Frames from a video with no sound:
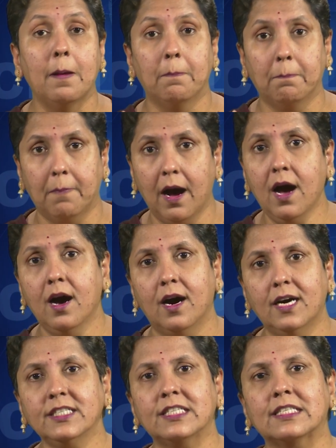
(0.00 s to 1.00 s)

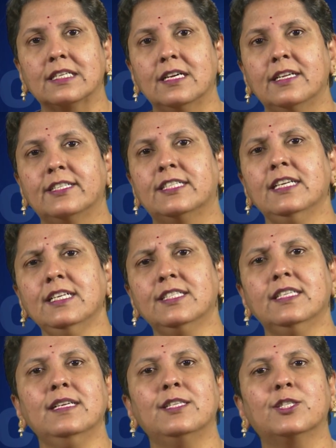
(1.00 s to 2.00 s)
Marx sees
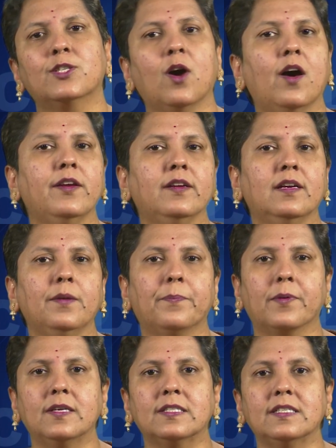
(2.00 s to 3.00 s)
the historical
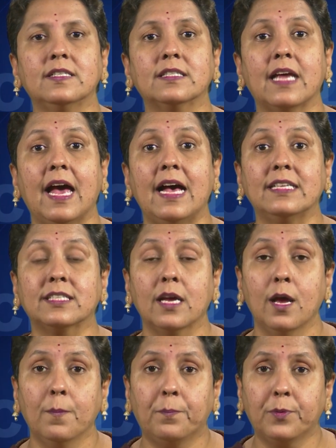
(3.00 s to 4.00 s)
process as
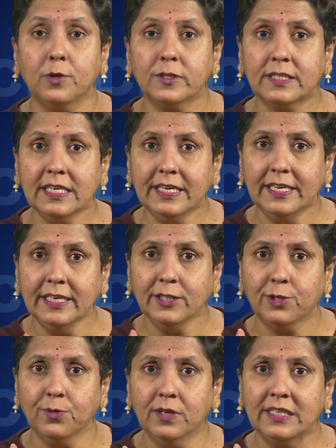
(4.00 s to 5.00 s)
proceeding
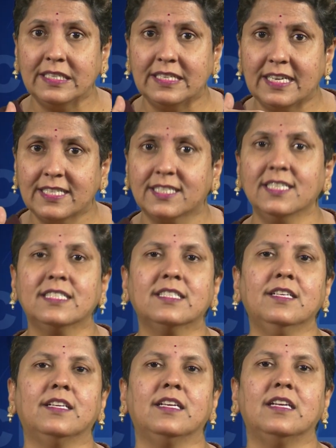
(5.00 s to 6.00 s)
through a
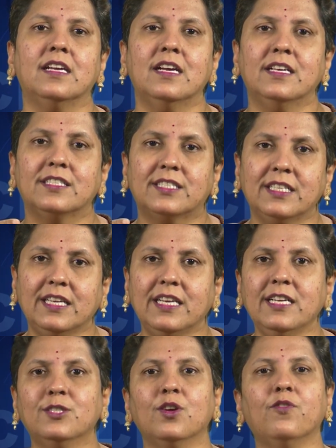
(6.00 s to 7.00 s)
necessary
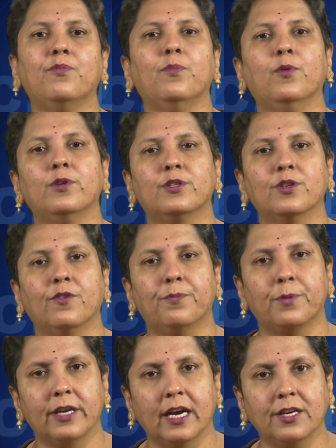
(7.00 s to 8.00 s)
series of modes of
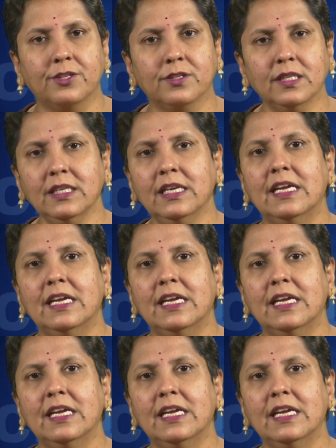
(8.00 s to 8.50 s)
production